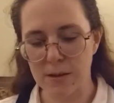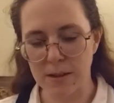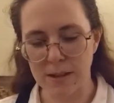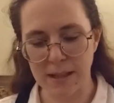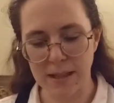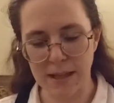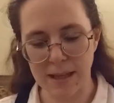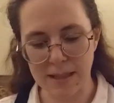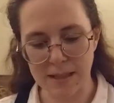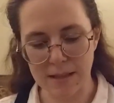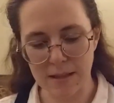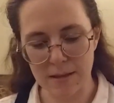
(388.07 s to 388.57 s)

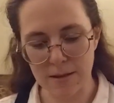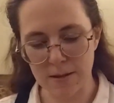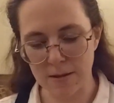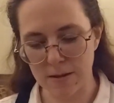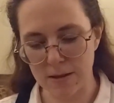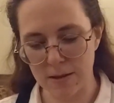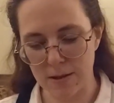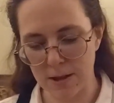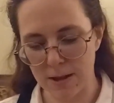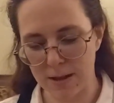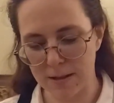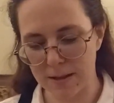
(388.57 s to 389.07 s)
Really nice
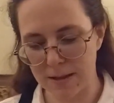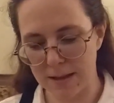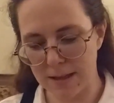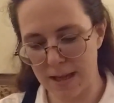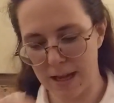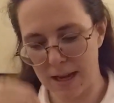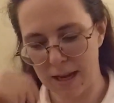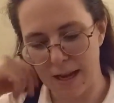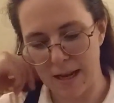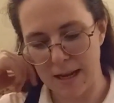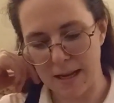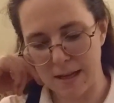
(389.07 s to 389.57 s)
desserts.
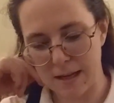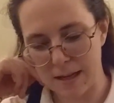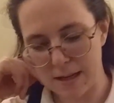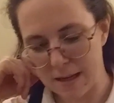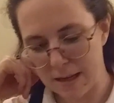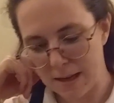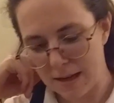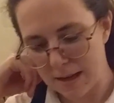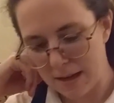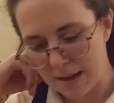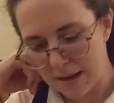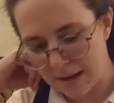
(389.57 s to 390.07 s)
Chocolate
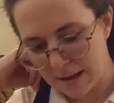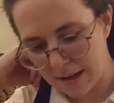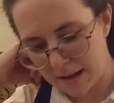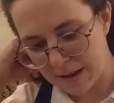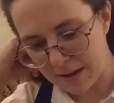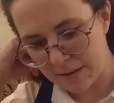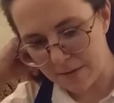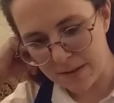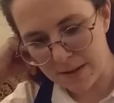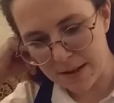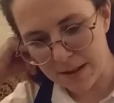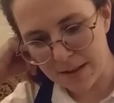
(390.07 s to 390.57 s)
cake,
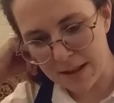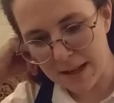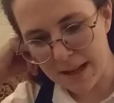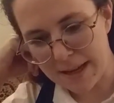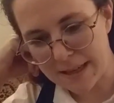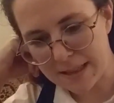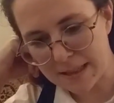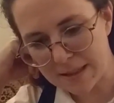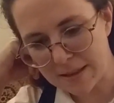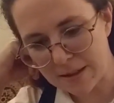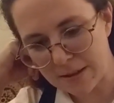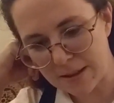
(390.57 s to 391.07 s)

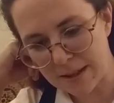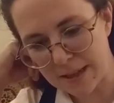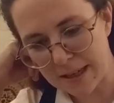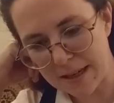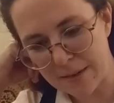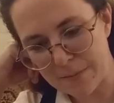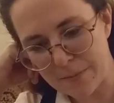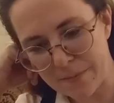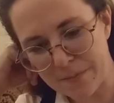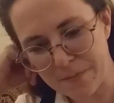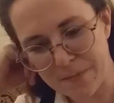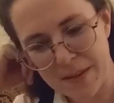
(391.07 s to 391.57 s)
vanilla ice
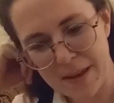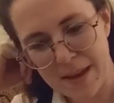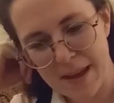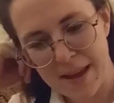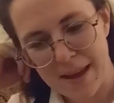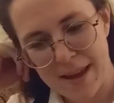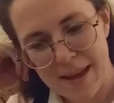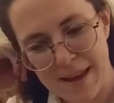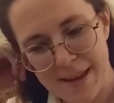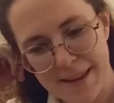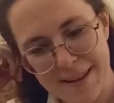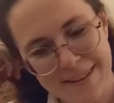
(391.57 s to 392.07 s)
cream.
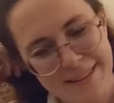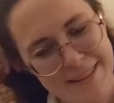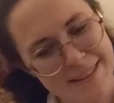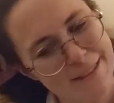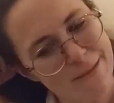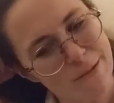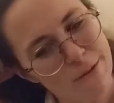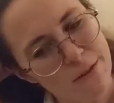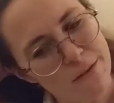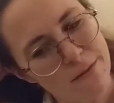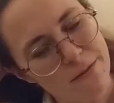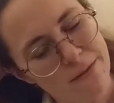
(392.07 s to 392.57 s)

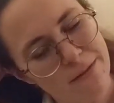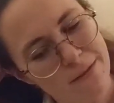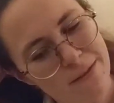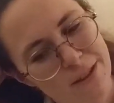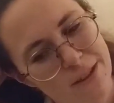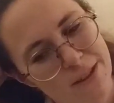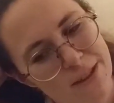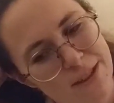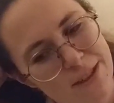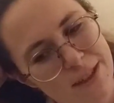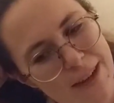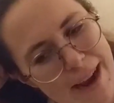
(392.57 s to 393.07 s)
It's sort
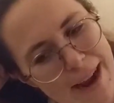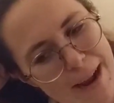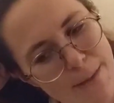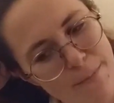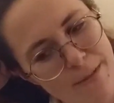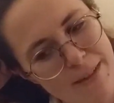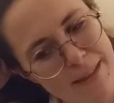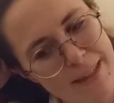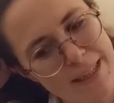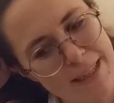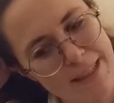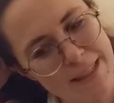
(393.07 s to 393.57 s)
of
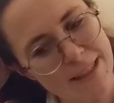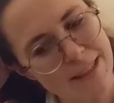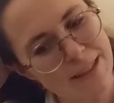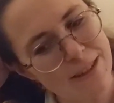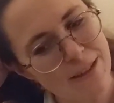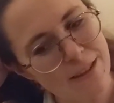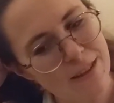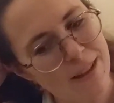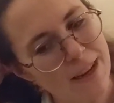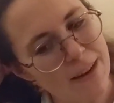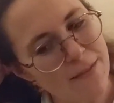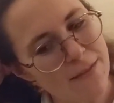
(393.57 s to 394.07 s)
Japanese
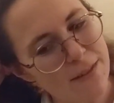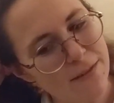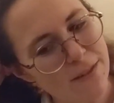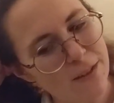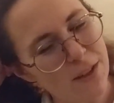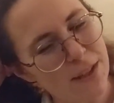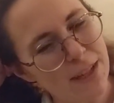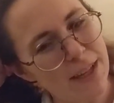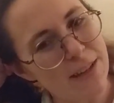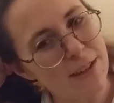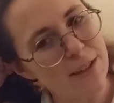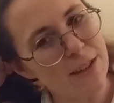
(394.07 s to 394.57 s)
dessert that I've
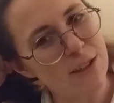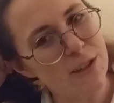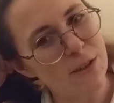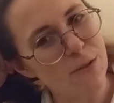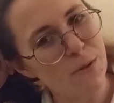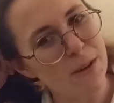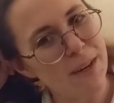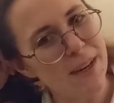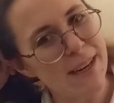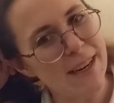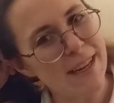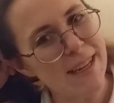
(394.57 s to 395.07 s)
never really
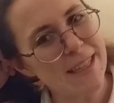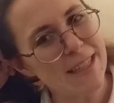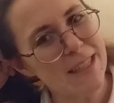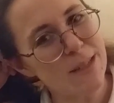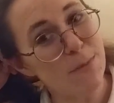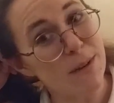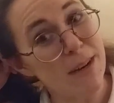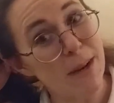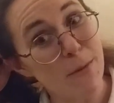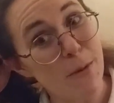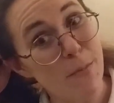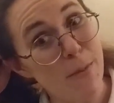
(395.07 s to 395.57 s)
understood what it
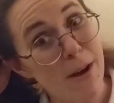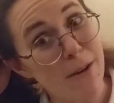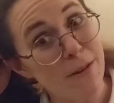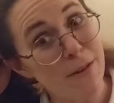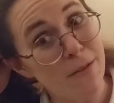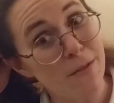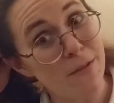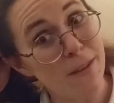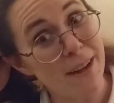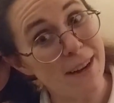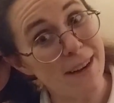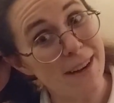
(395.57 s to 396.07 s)
is, but I'm
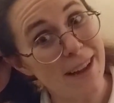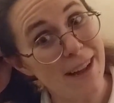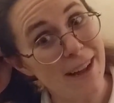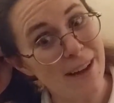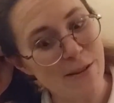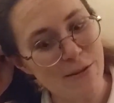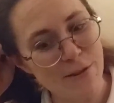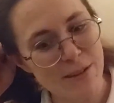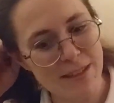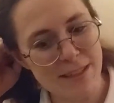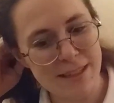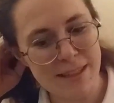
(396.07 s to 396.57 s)
about to
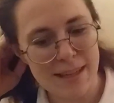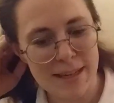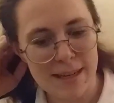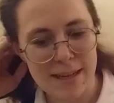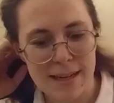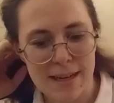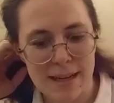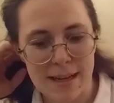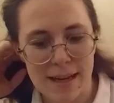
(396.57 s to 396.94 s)
find out.